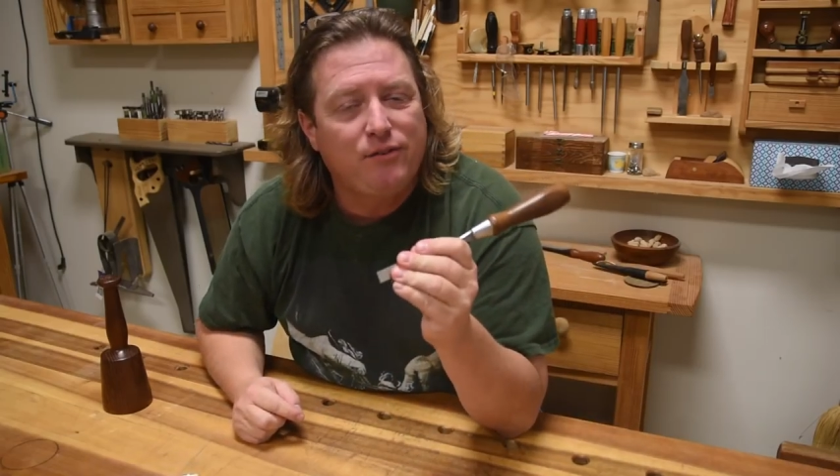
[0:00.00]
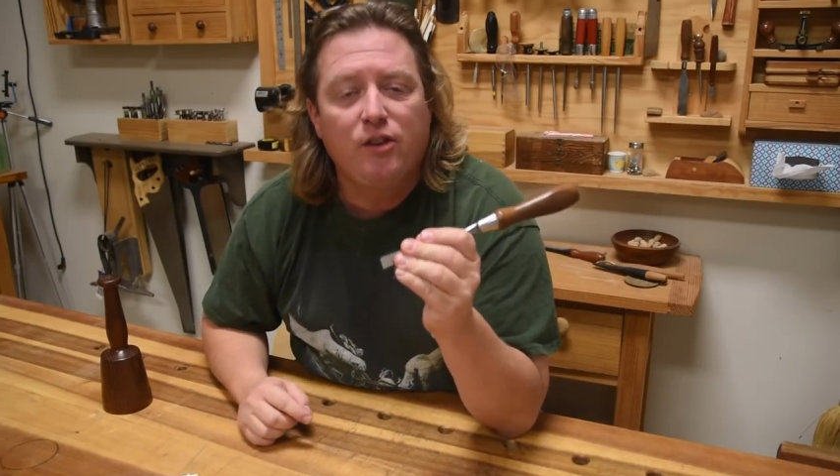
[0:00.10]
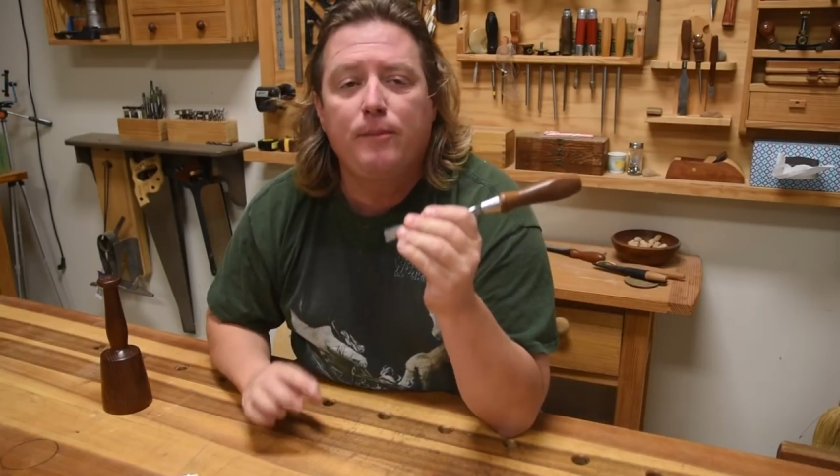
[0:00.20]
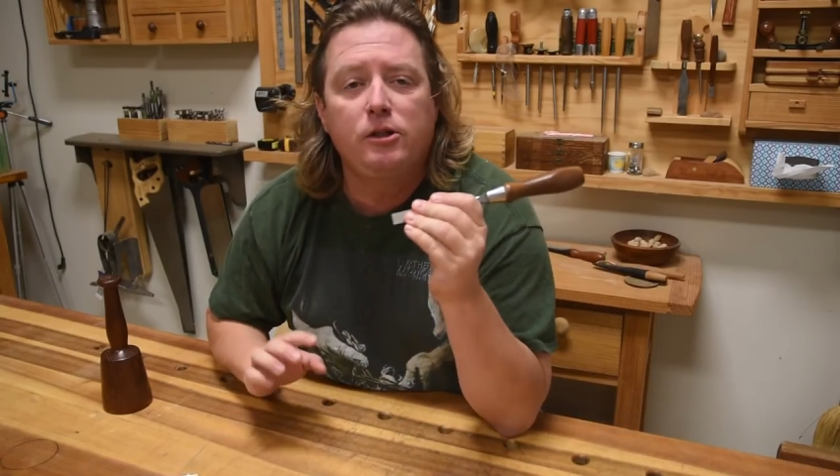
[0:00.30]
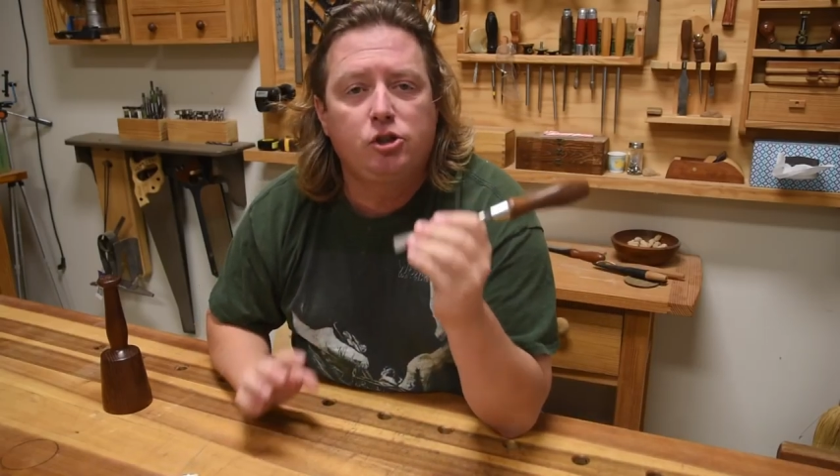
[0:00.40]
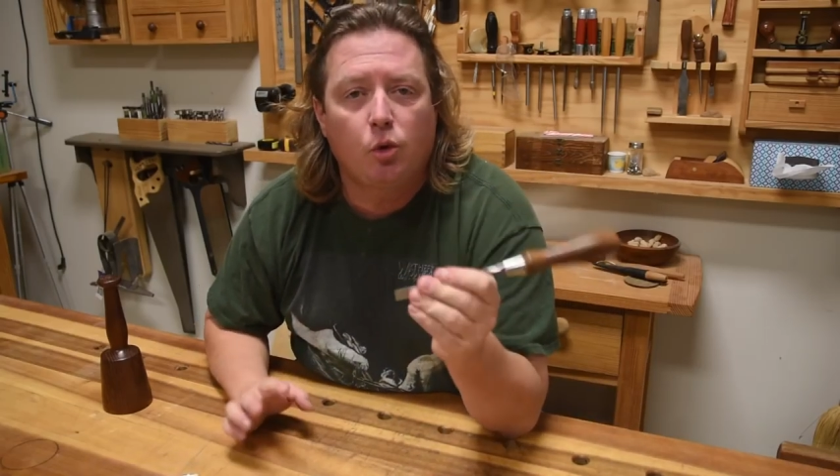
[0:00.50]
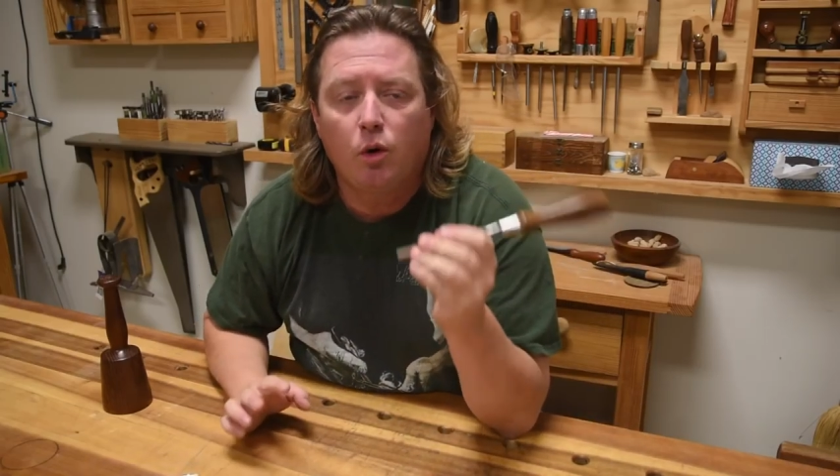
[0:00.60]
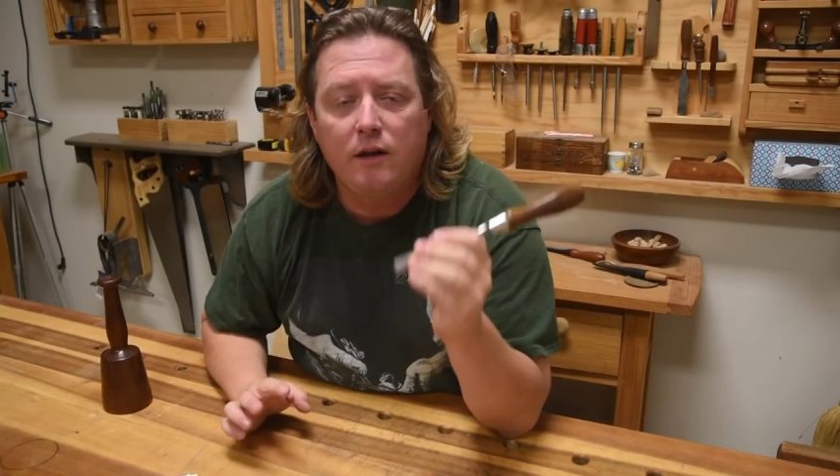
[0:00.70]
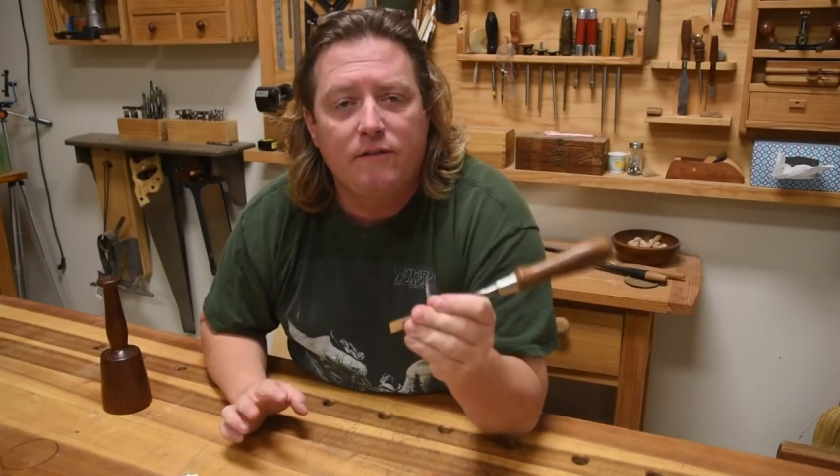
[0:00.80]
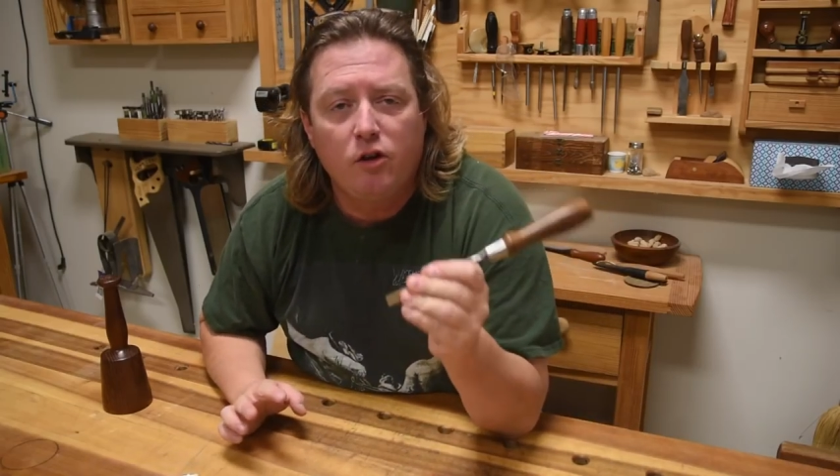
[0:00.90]
for the
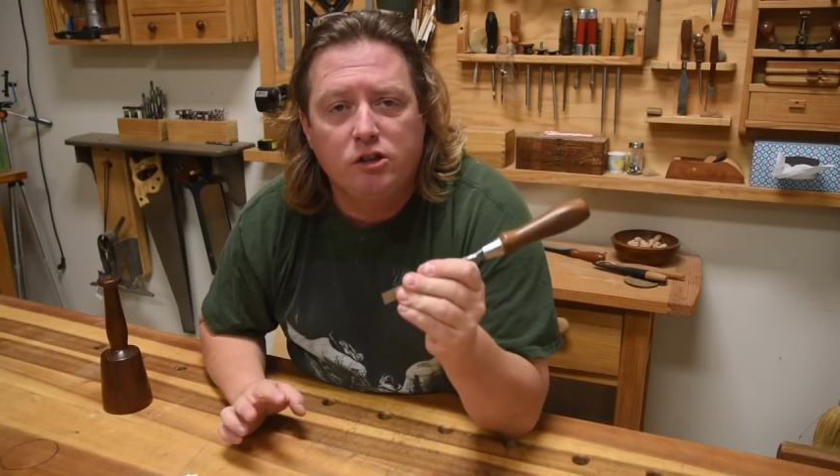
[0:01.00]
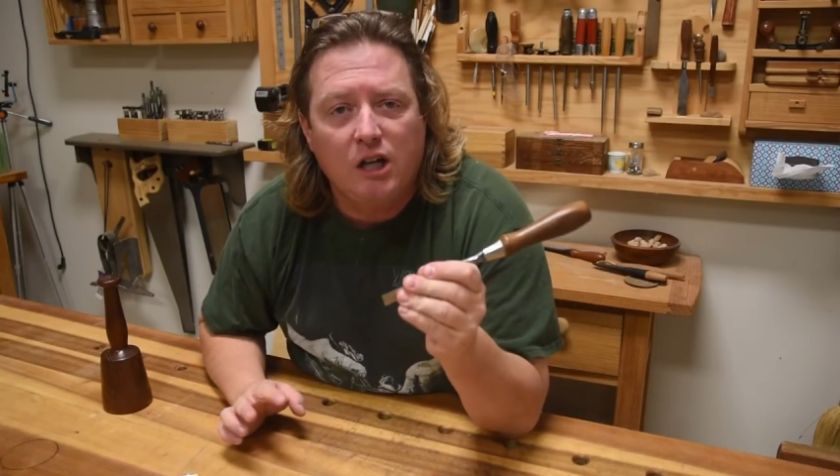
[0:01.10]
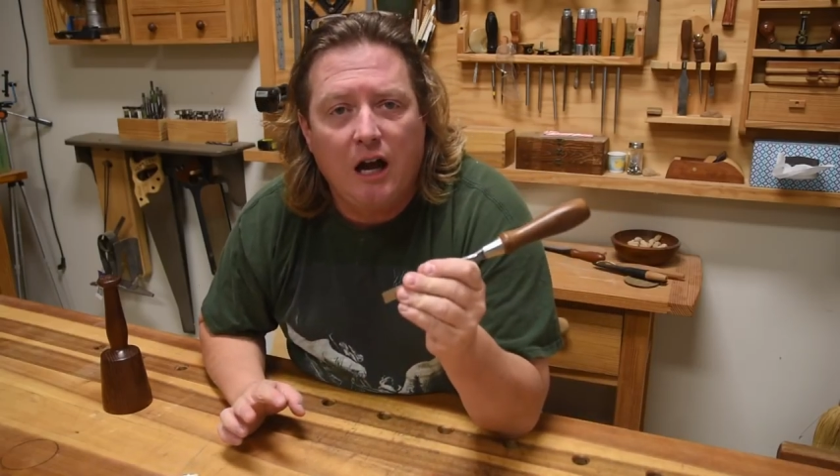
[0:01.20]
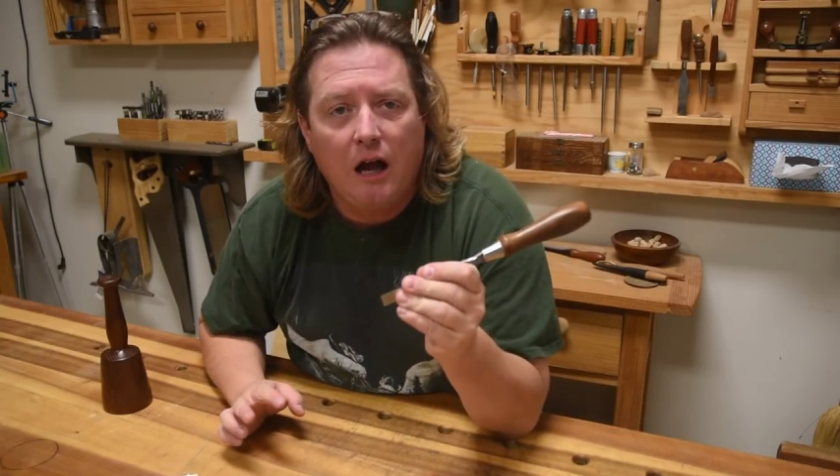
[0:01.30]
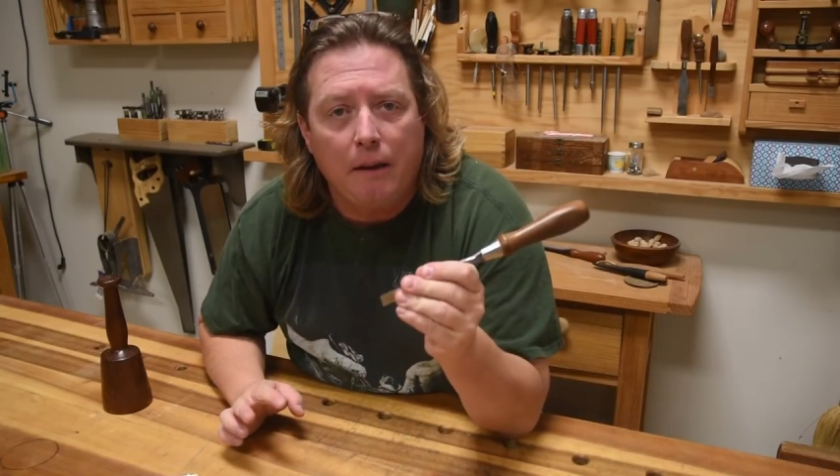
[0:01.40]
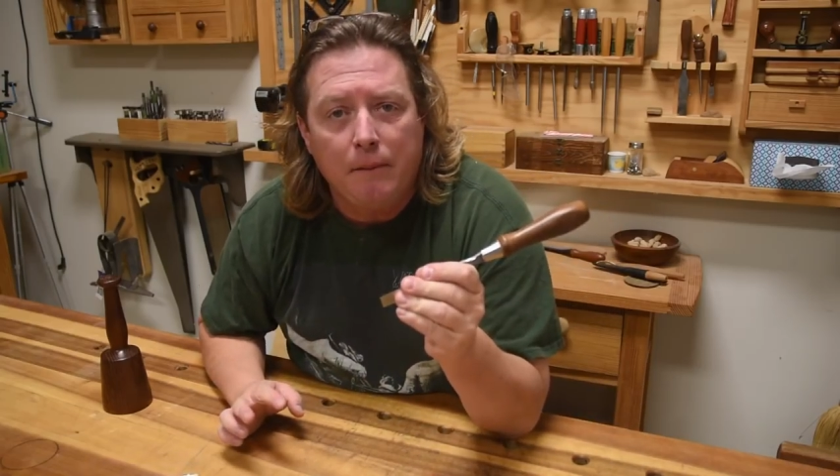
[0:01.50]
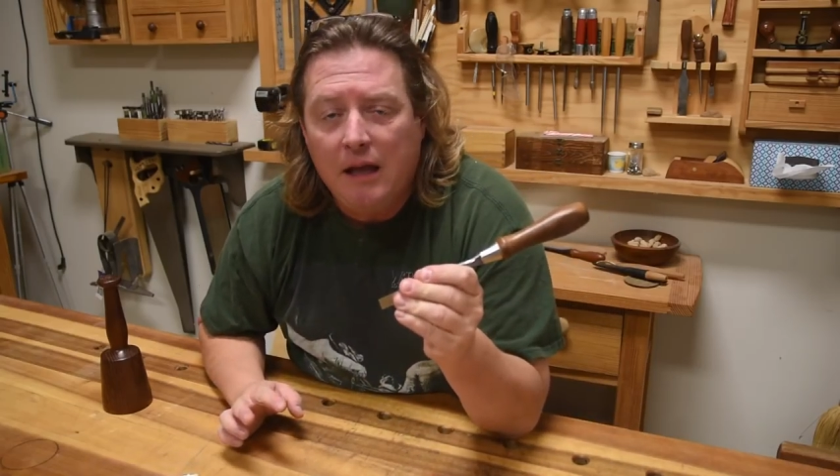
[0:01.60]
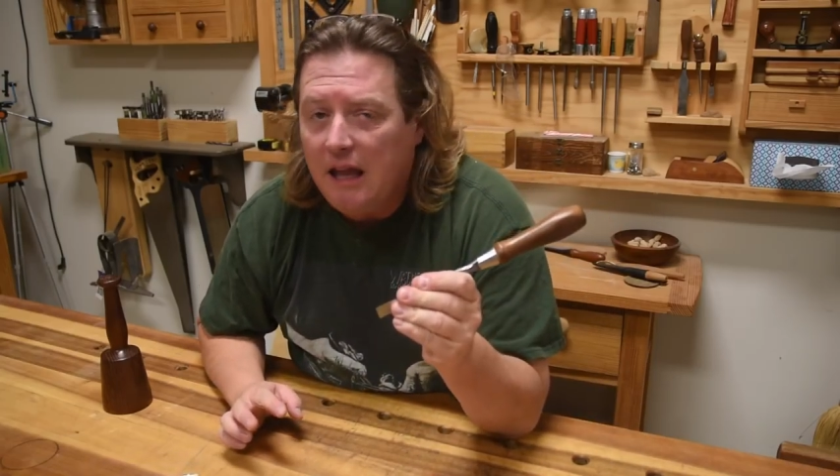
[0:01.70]
majority of your time.